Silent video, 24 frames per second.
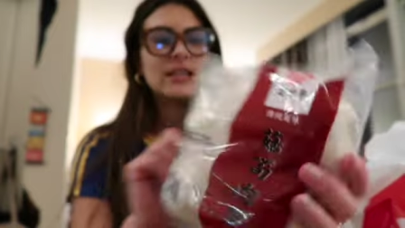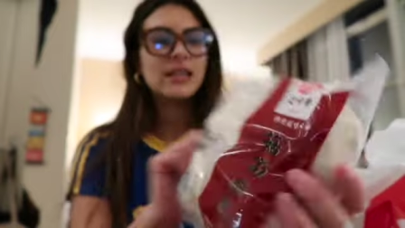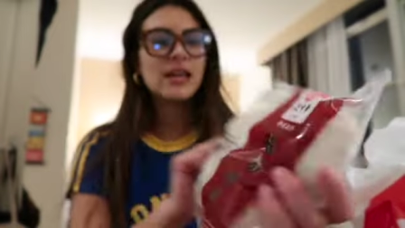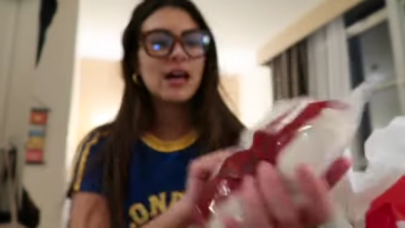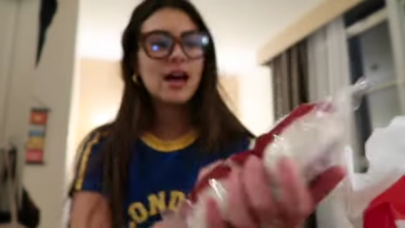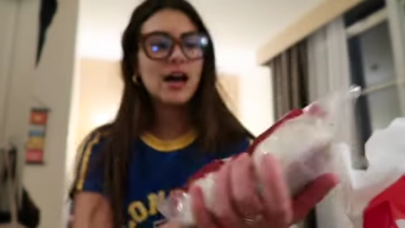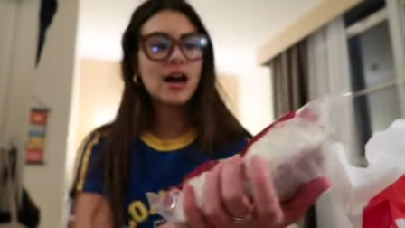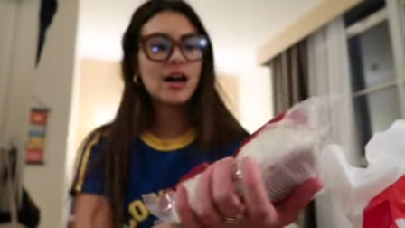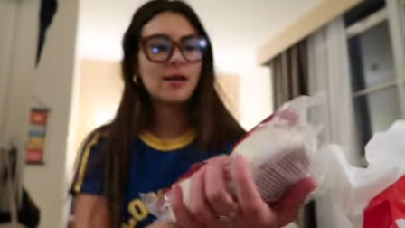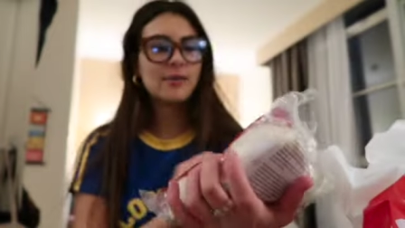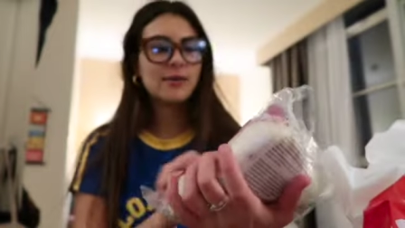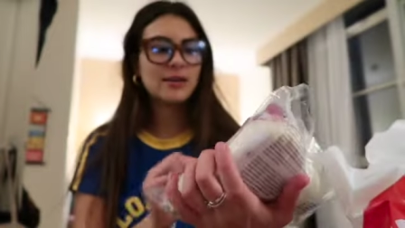
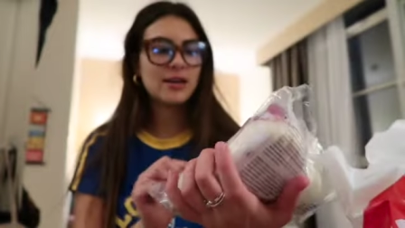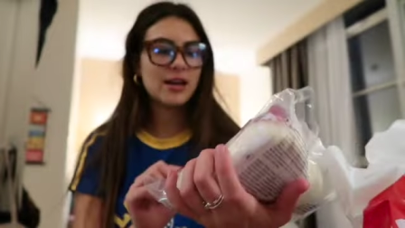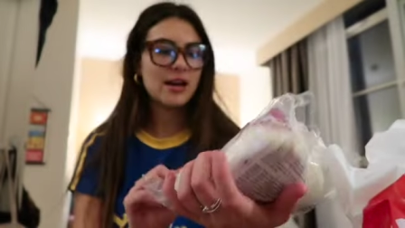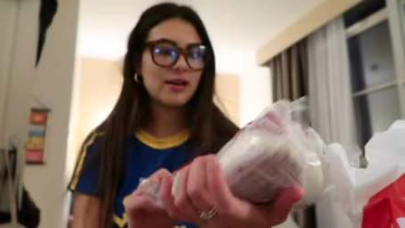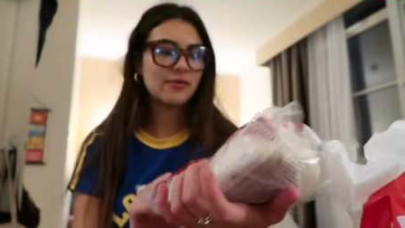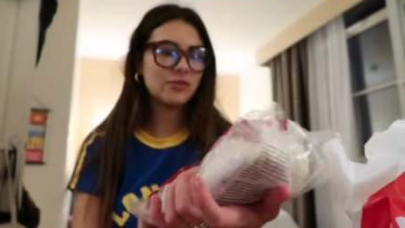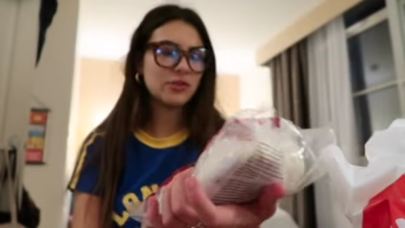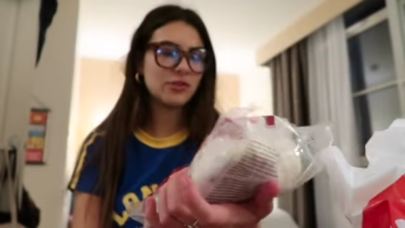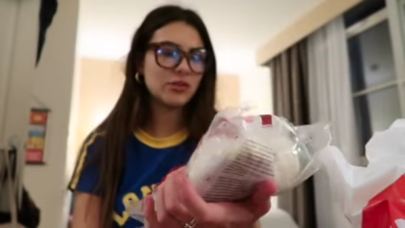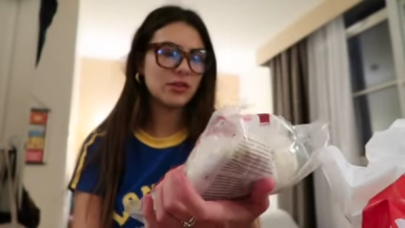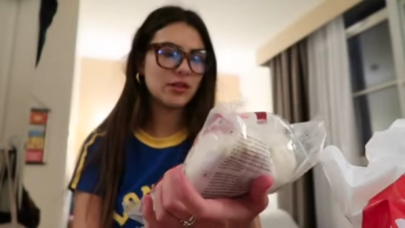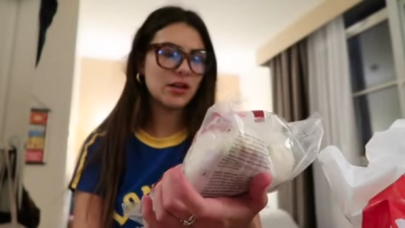yeah, I'm gonna
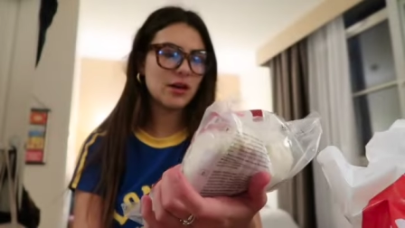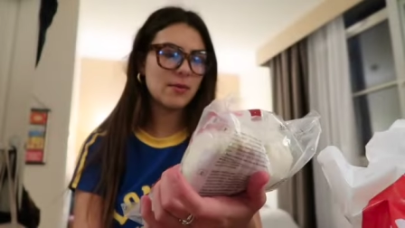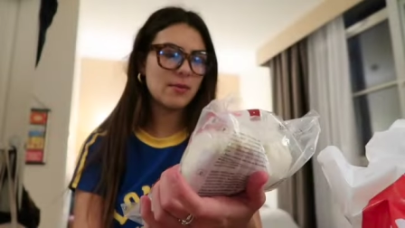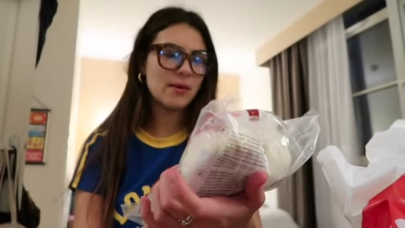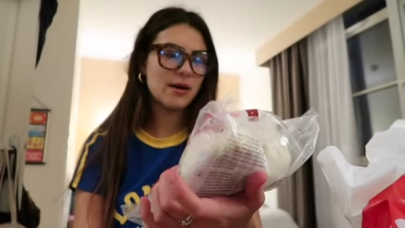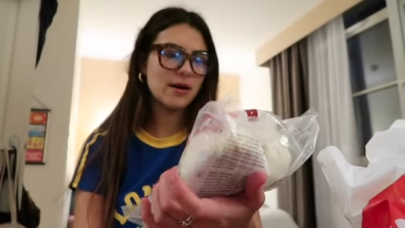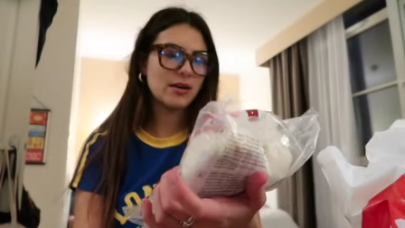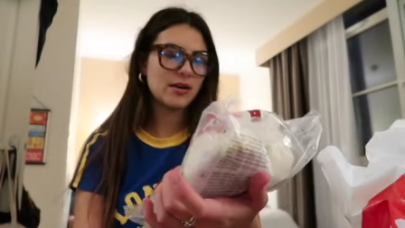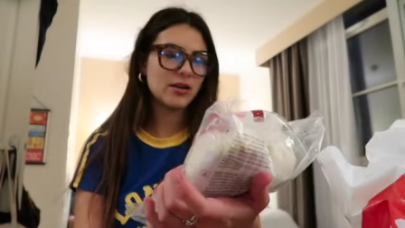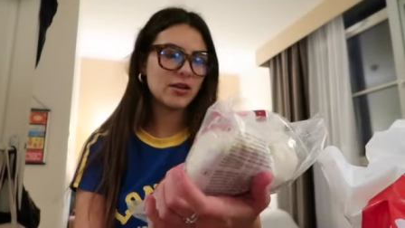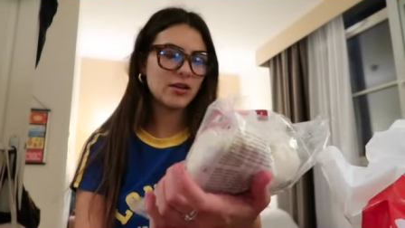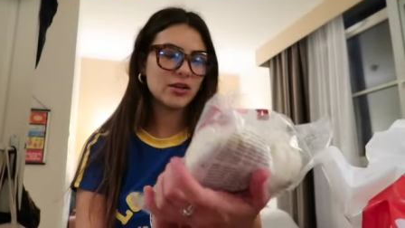have to look up
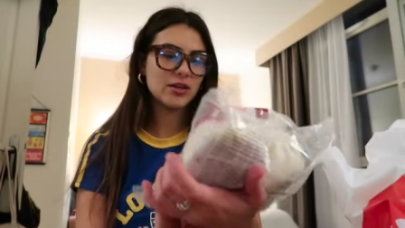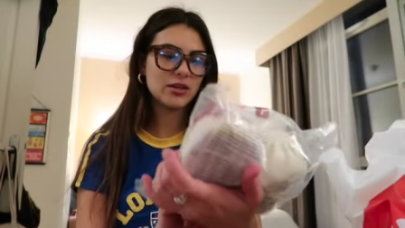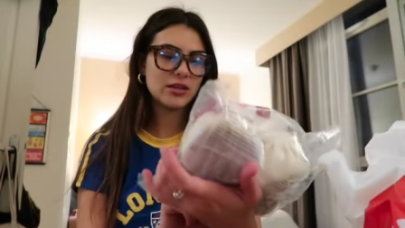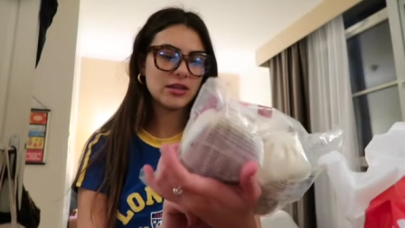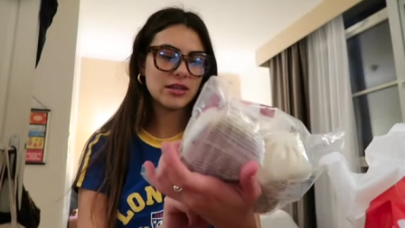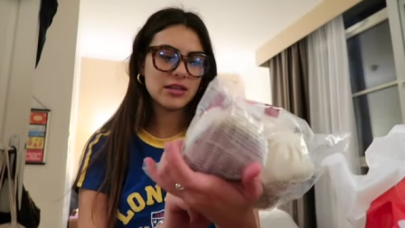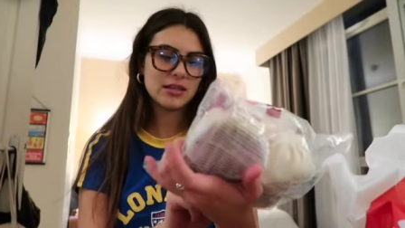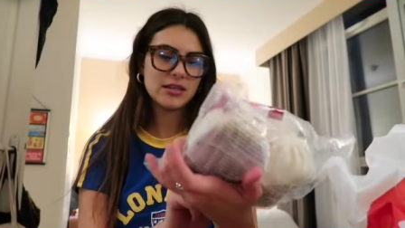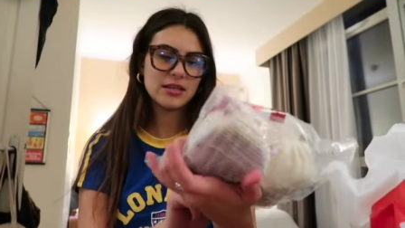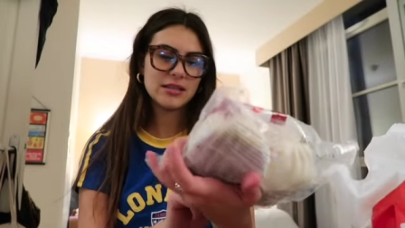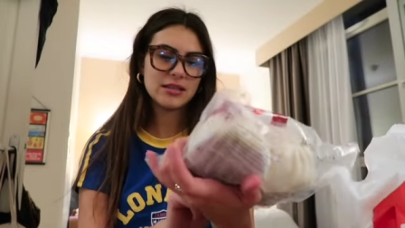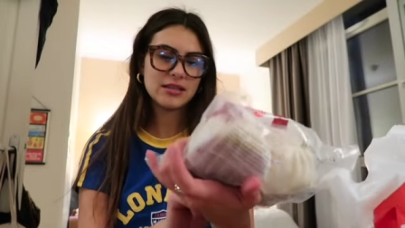how to cook
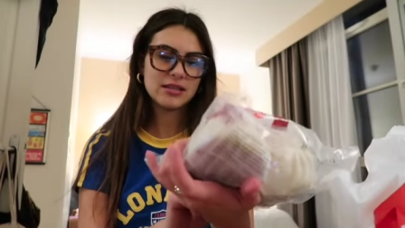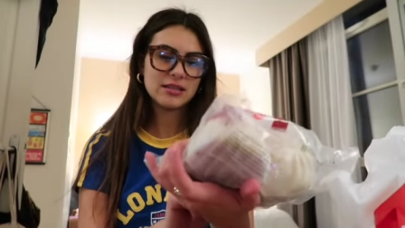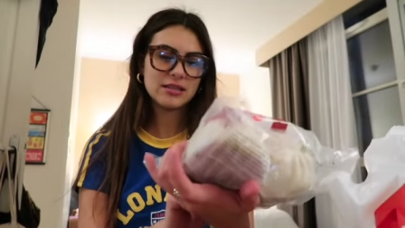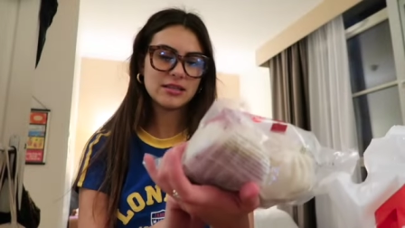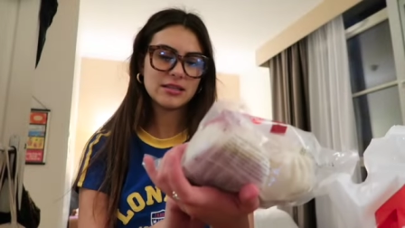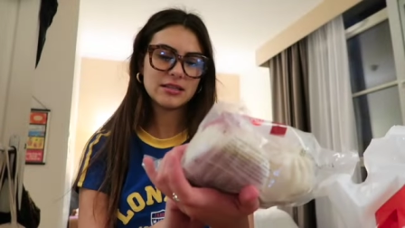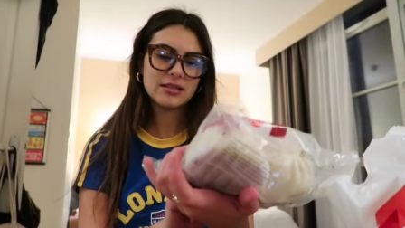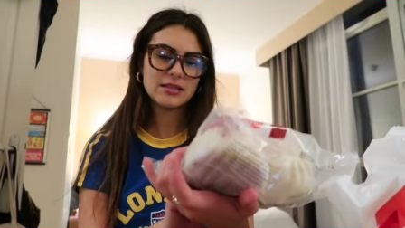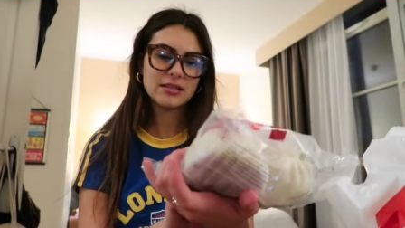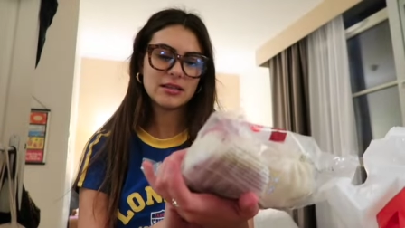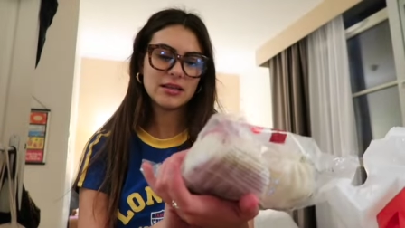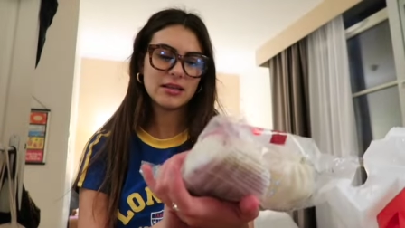
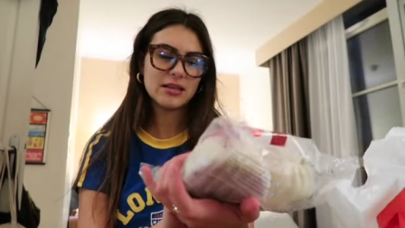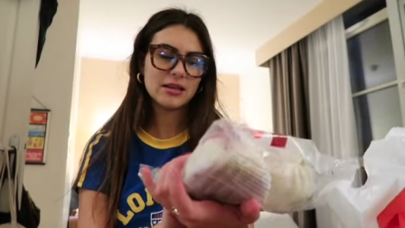these.